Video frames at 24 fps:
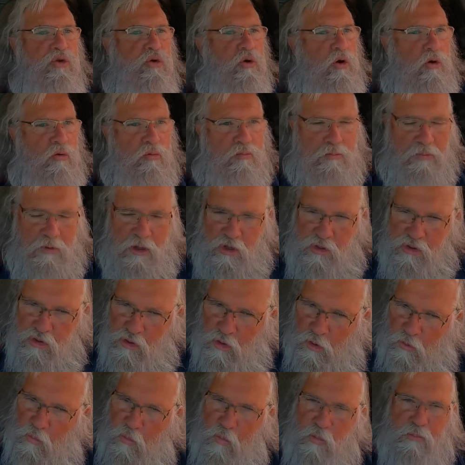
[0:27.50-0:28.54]

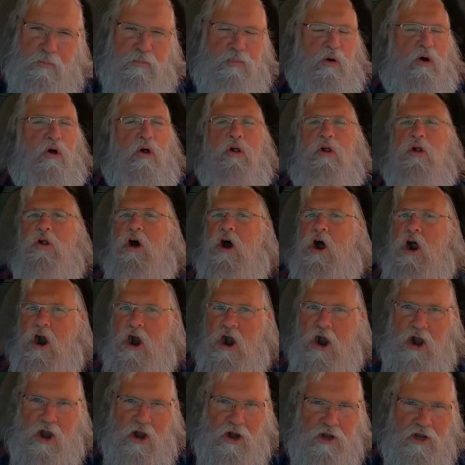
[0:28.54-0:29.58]
you'll pull
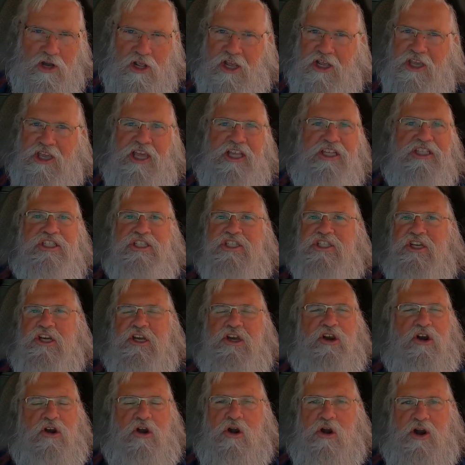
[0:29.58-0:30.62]
hard against
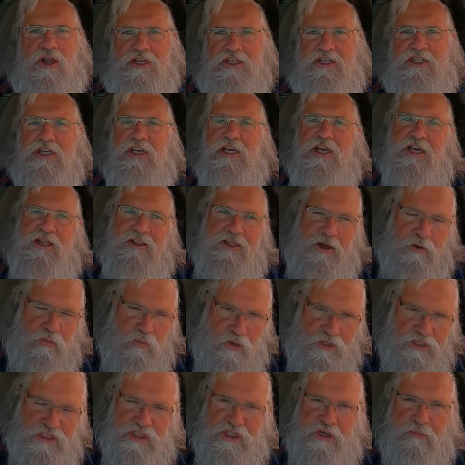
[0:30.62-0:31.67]
the current
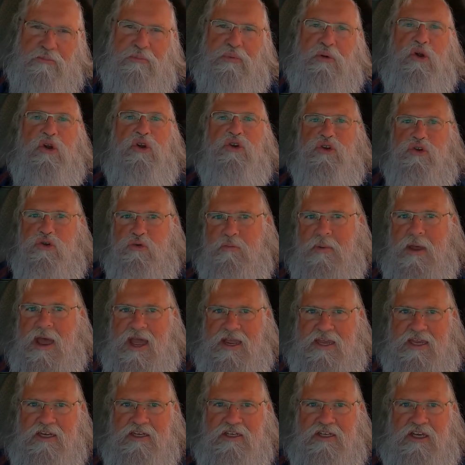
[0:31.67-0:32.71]
that wants to pull you
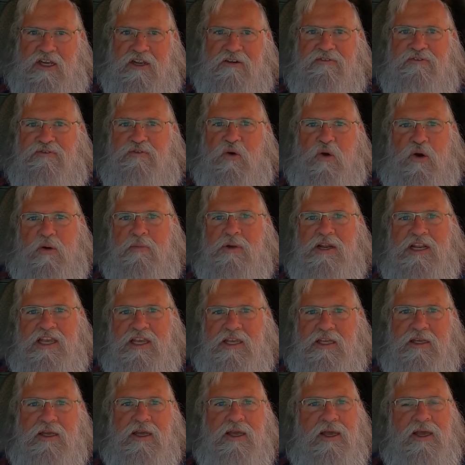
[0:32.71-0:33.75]
back into
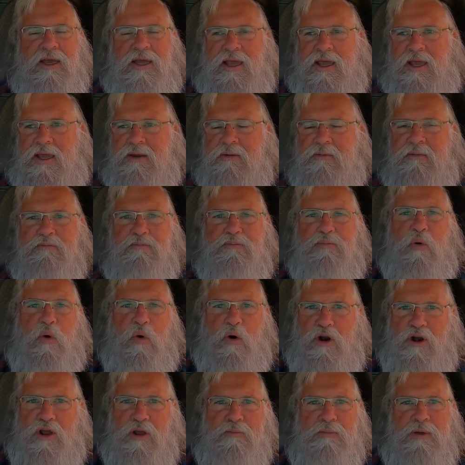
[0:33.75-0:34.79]
conformity and
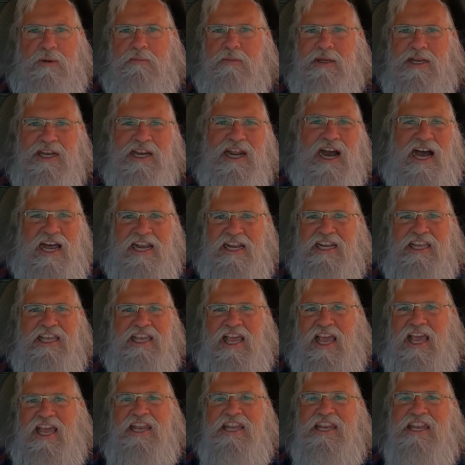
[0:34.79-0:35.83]
boredom and
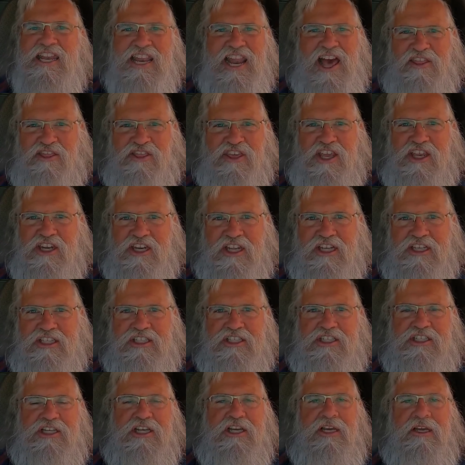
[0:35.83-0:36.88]
monotony and
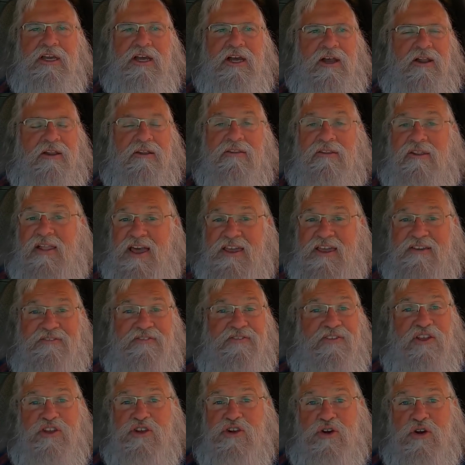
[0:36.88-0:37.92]
nothingness, a
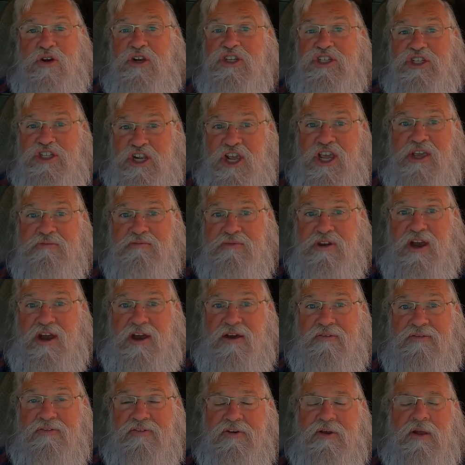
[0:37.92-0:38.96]
life that you're ashamed
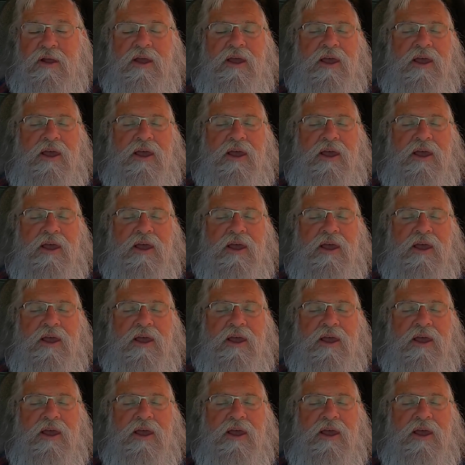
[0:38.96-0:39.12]
of.